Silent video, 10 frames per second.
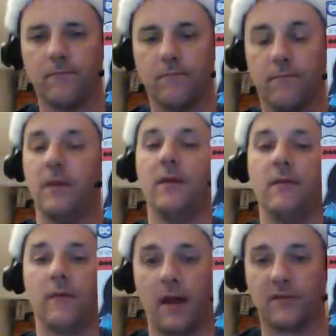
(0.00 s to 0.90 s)

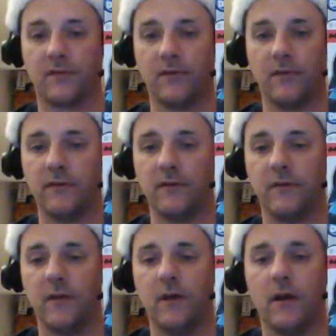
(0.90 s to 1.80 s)
be excellent.
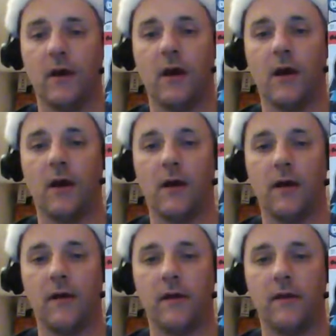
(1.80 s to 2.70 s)

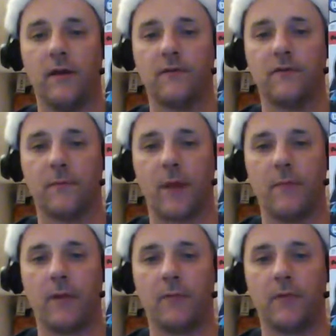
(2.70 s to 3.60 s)
It is
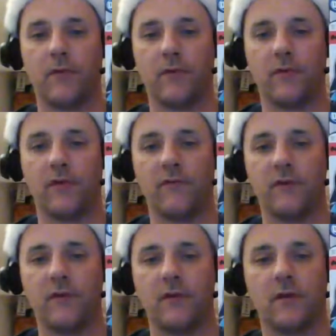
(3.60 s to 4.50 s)
Batman number
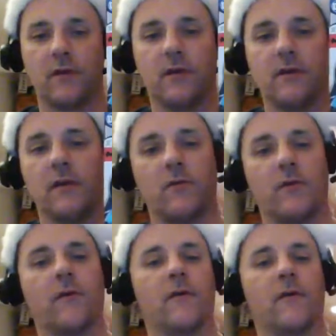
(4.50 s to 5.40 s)
37,
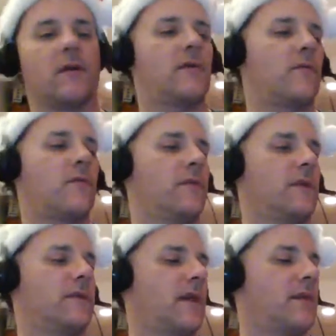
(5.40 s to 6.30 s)
continuing
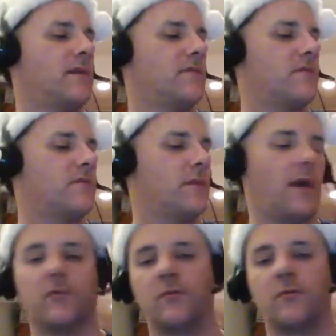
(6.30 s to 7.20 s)
the date night
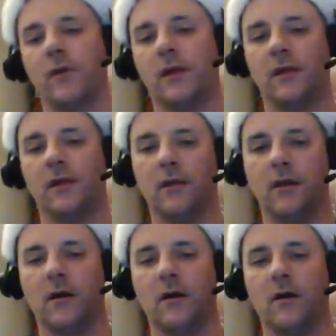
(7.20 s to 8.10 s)
storyline between
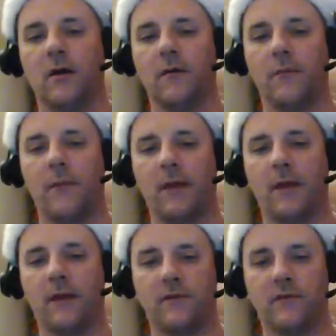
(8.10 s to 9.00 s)

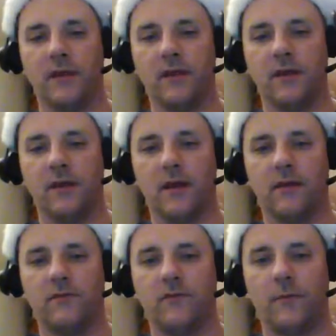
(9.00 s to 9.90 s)
Batman and Selina
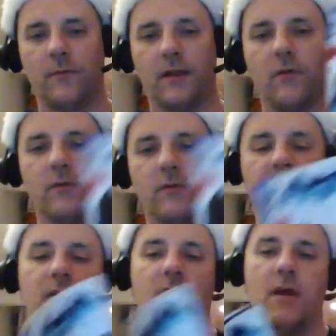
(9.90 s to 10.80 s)
and Superman and
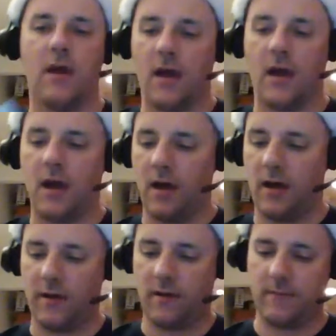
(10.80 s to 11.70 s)
Lois.
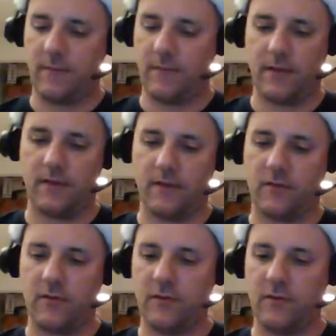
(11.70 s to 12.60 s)
And that's
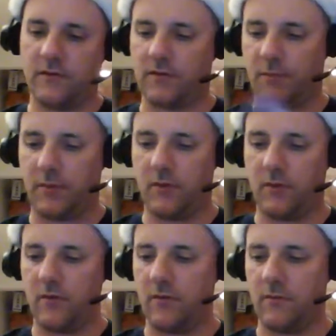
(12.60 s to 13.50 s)
all it is. It's
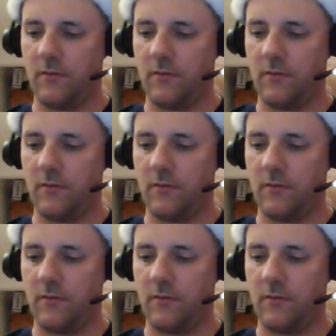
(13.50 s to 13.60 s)
pure